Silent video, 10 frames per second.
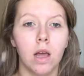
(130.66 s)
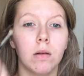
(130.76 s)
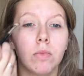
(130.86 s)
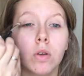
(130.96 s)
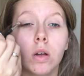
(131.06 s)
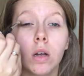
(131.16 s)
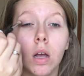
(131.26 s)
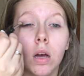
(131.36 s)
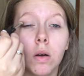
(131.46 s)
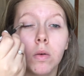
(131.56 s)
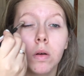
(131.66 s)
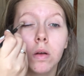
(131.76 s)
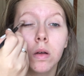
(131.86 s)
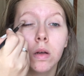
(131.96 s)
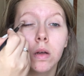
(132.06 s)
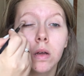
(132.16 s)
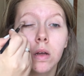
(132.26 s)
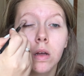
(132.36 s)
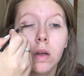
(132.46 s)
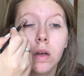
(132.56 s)
And I'm just going to go
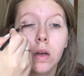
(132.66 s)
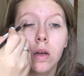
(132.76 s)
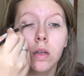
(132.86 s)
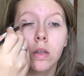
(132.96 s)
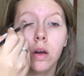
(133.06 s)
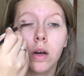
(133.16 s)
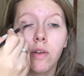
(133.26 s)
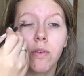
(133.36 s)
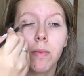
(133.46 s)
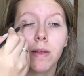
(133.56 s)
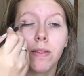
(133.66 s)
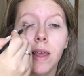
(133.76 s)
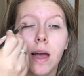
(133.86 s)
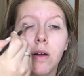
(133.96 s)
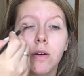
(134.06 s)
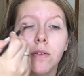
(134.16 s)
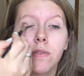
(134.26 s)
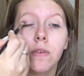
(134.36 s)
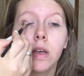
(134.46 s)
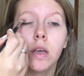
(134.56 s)
starting from like the outer
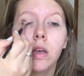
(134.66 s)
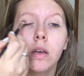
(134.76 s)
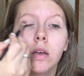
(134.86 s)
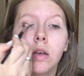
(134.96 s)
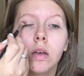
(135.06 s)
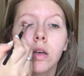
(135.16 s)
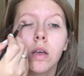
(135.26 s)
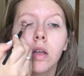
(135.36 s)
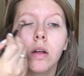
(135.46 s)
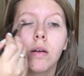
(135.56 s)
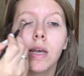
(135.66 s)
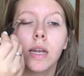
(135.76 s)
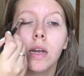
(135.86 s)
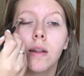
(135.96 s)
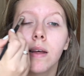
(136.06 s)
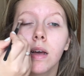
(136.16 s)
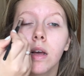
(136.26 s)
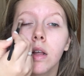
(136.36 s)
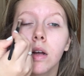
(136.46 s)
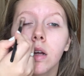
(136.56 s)
V, you know, getting that
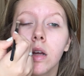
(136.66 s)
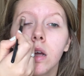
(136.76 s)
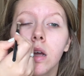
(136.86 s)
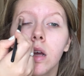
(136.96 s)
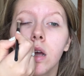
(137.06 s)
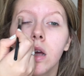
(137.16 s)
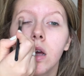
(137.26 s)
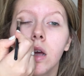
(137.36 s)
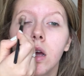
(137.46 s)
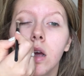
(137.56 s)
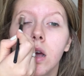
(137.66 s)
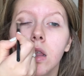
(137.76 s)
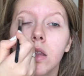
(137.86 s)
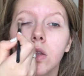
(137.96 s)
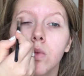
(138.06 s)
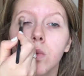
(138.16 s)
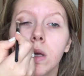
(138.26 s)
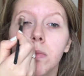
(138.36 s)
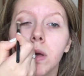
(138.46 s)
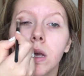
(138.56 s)
color and
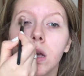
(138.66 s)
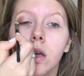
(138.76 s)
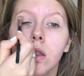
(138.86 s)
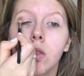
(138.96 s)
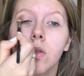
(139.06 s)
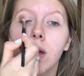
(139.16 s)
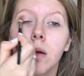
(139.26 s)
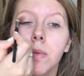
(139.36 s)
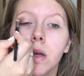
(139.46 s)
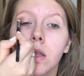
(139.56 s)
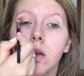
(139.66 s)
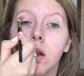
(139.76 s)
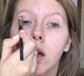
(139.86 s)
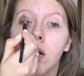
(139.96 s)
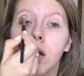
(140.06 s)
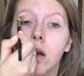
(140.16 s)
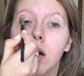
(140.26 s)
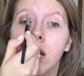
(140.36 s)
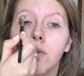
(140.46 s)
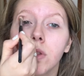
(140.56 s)
sweeping it through there, but it's going to go like
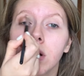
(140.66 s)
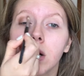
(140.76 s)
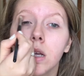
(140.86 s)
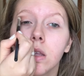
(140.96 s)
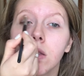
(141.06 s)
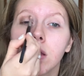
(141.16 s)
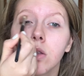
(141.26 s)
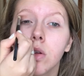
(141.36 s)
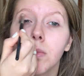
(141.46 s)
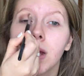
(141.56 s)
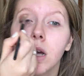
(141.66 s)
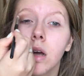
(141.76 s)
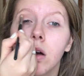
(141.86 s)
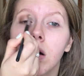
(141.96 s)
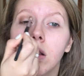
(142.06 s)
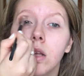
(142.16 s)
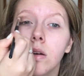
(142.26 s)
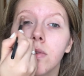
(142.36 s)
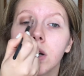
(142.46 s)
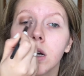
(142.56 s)
all over the crease. So this is going to be like an all
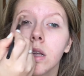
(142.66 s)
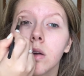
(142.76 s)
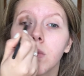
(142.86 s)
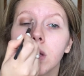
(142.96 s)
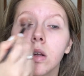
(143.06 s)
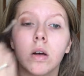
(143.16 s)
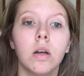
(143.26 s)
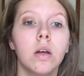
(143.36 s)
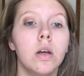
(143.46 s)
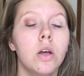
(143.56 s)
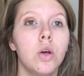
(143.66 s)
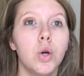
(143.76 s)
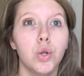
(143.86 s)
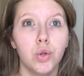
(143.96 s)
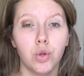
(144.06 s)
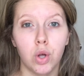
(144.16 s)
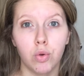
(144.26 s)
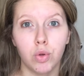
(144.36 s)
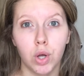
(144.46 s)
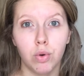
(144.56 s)
over color where it's not
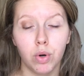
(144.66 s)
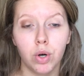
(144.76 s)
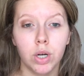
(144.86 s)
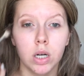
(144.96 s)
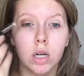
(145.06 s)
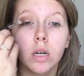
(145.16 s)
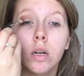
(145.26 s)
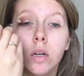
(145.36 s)
so dark,